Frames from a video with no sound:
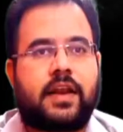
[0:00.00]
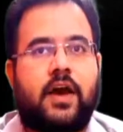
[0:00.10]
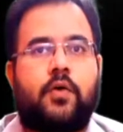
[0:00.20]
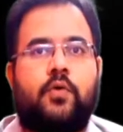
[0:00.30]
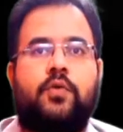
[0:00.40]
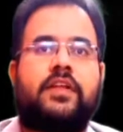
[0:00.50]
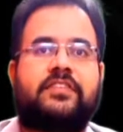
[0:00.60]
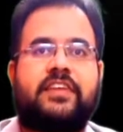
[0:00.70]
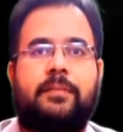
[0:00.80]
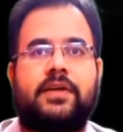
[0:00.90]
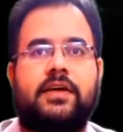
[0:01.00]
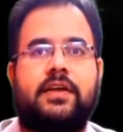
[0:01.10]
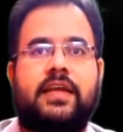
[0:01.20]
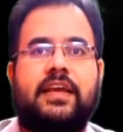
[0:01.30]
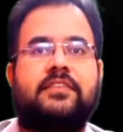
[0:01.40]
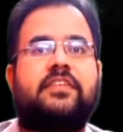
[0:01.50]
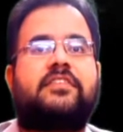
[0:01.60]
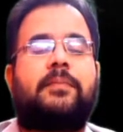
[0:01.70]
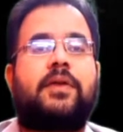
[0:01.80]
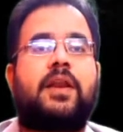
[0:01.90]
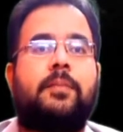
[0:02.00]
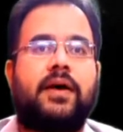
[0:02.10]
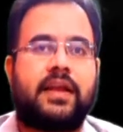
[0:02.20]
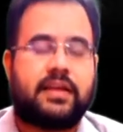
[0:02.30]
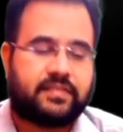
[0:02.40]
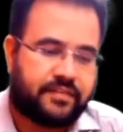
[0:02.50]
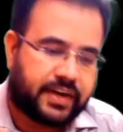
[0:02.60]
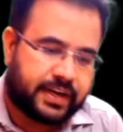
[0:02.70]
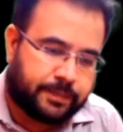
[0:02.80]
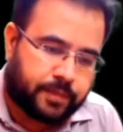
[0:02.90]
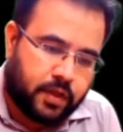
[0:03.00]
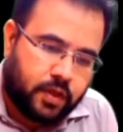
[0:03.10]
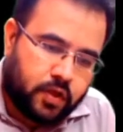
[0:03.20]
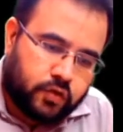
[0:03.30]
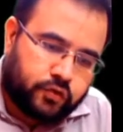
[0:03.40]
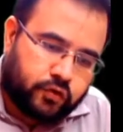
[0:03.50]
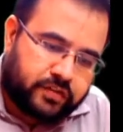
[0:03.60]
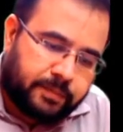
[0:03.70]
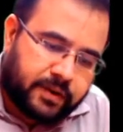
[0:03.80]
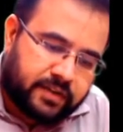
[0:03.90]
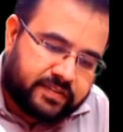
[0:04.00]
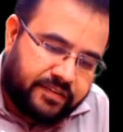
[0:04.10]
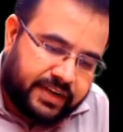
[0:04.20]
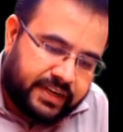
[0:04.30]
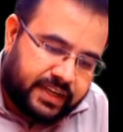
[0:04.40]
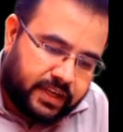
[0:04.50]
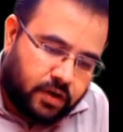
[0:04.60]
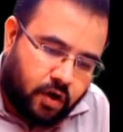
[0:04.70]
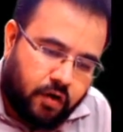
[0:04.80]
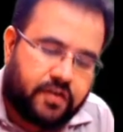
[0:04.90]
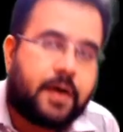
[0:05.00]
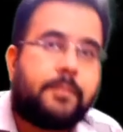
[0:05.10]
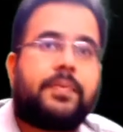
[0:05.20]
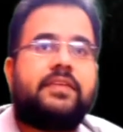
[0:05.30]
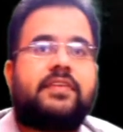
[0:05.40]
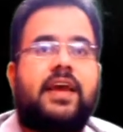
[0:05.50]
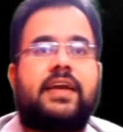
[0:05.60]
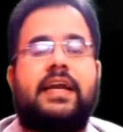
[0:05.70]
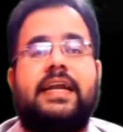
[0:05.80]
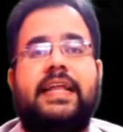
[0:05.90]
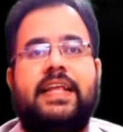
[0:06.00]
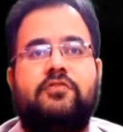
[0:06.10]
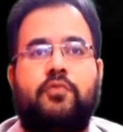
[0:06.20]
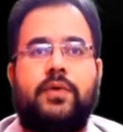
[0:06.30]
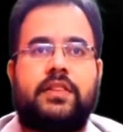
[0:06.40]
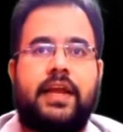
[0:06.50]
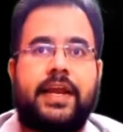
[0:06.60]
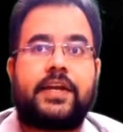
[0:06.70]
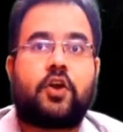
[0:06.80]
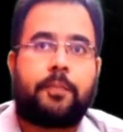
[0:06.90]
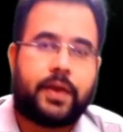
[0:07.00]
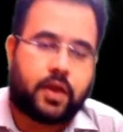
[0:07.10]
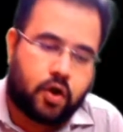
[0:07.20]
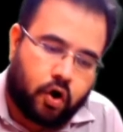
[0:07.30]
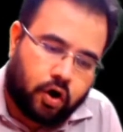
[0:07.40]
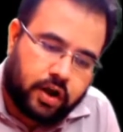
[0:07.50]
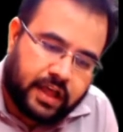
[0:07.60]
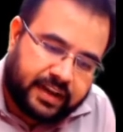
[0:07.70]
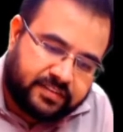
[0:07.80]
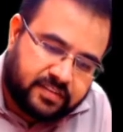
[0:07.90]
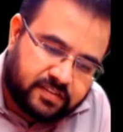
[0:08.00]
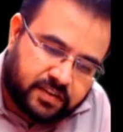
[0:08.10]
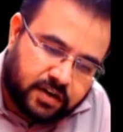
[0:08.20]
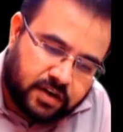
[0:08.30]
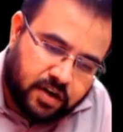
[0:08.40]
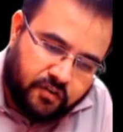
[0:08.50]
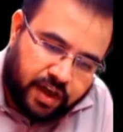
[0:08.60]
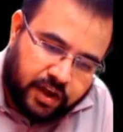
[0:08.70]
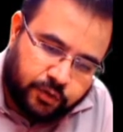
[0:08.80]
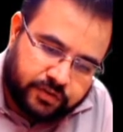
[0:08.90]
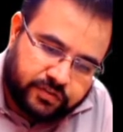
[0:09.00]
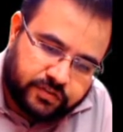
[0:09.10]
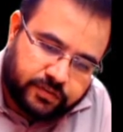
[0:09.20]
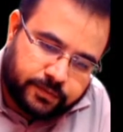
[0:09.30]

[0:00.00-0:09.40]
Now the chapter is chapter number 17. So chapter 17 of Companies Act deals with a topic called registered valuers.